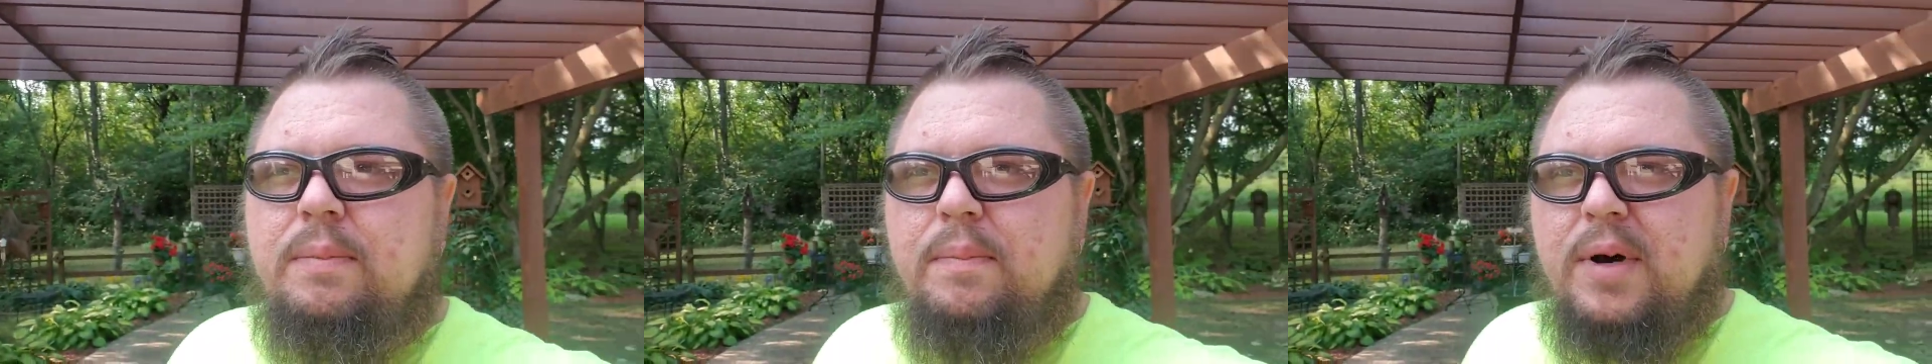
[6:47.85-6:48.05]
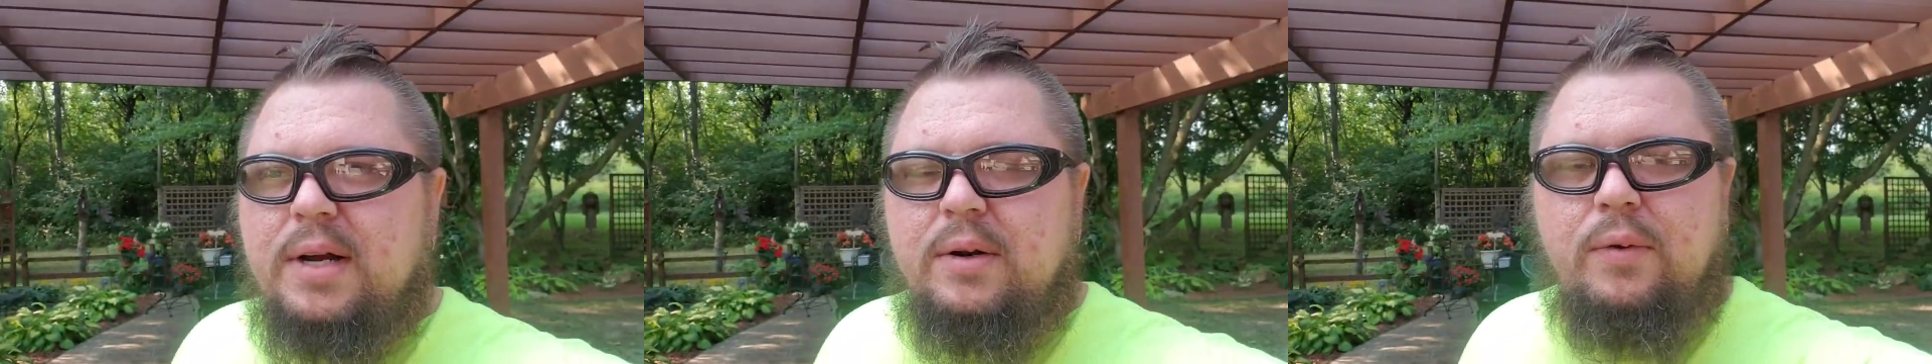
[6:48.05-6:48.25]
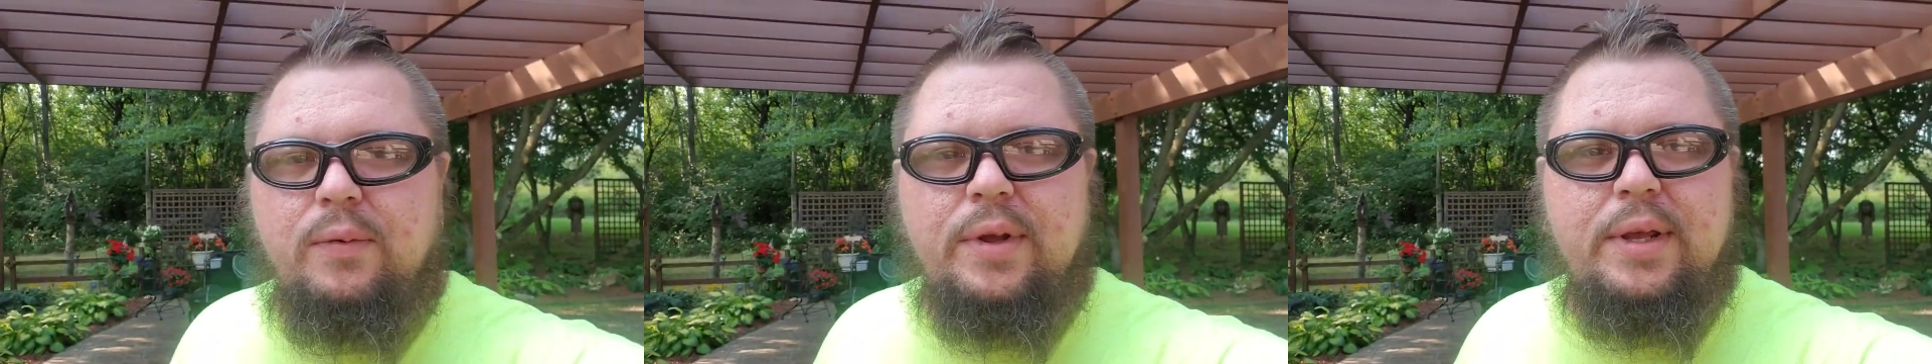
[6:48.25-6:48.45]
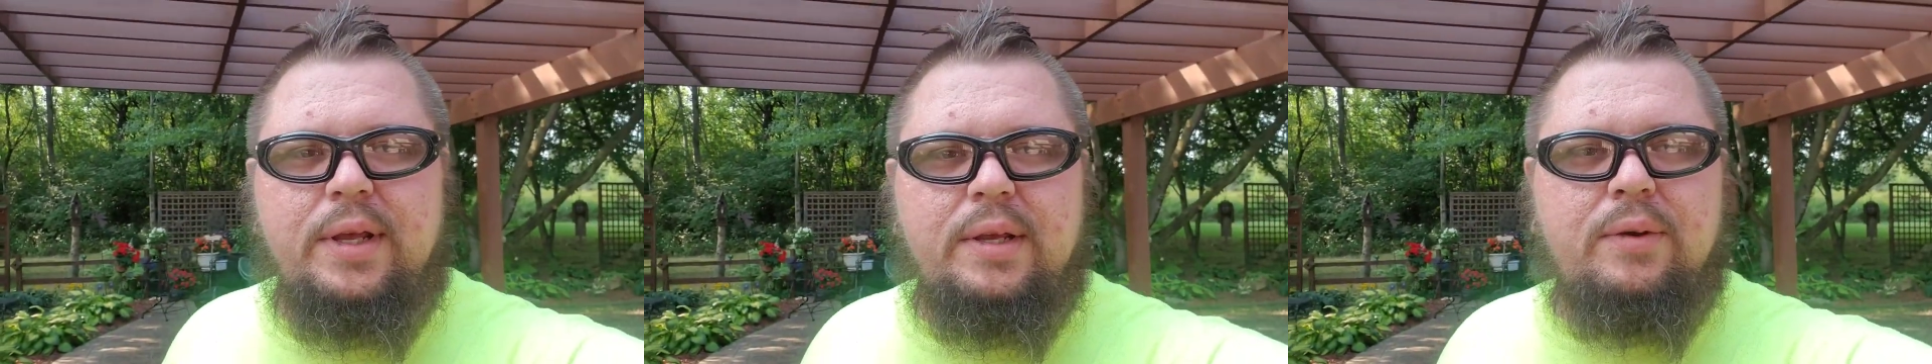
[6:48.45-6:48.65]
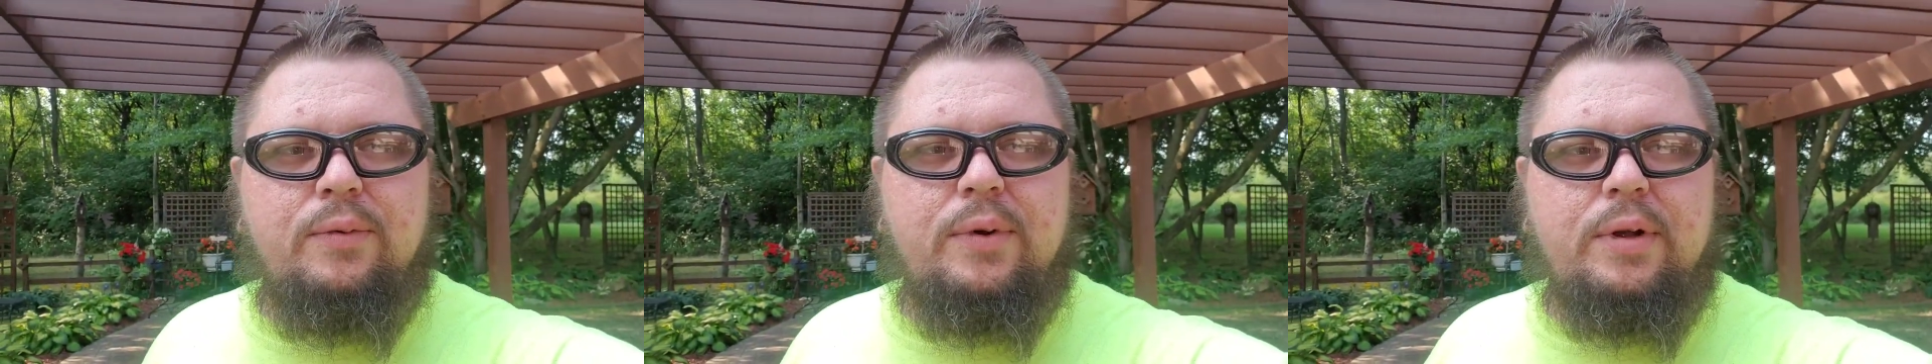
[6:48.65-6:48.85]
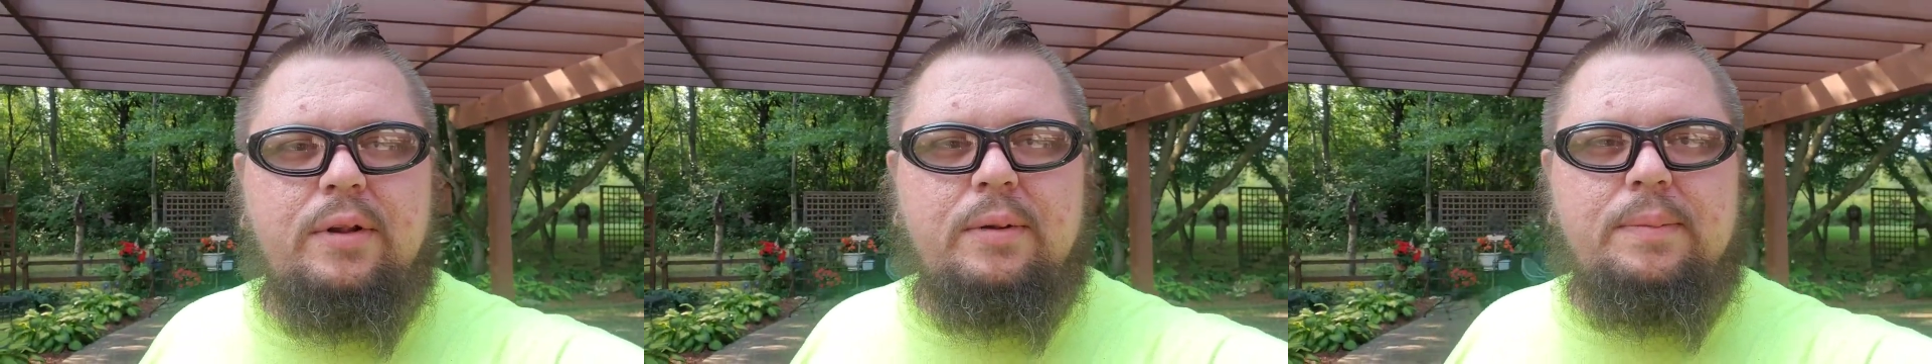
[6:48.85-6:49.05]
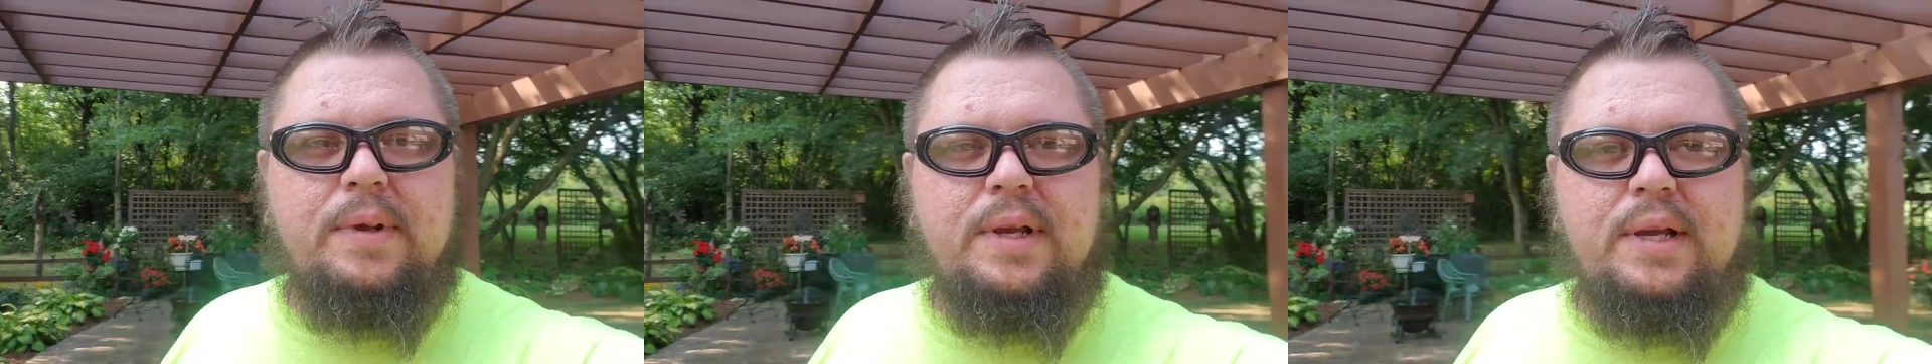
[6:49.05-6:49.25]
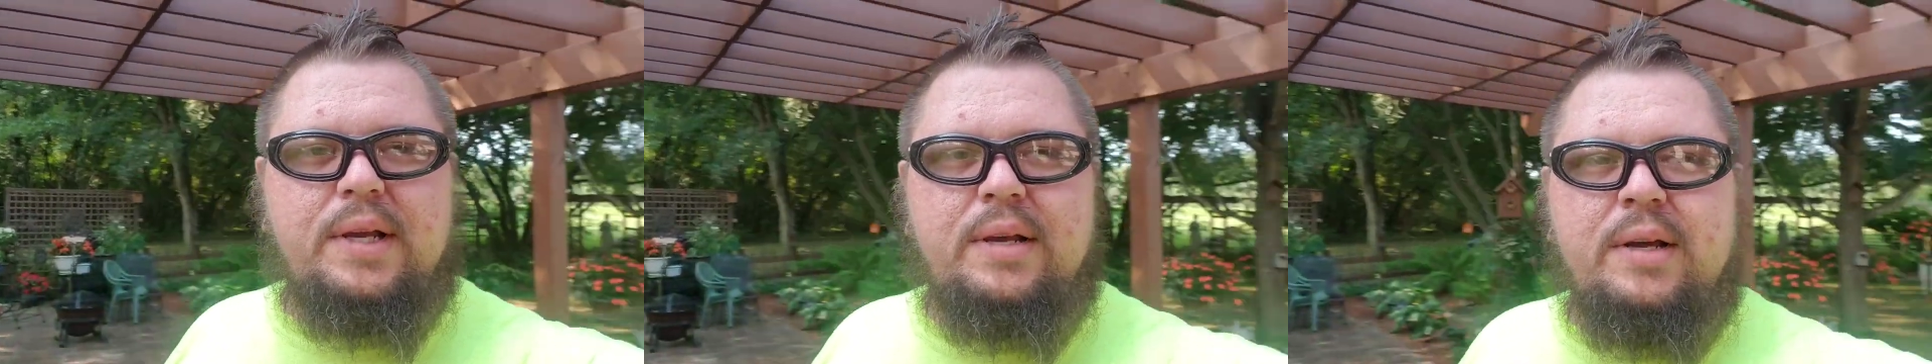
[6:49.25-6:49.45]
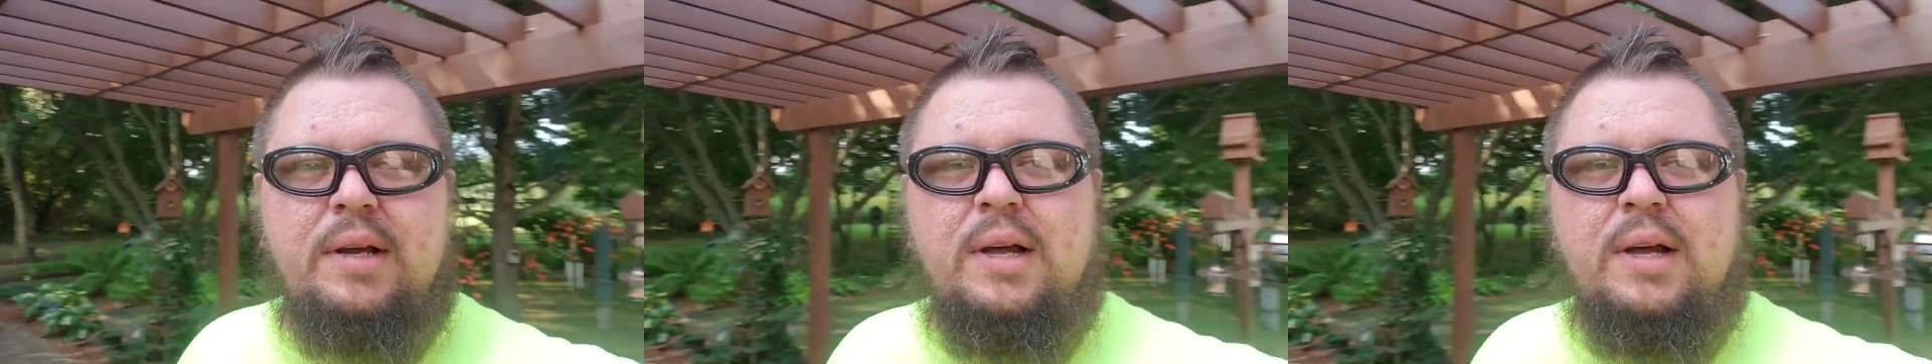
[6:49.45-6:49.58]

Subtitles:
but we will be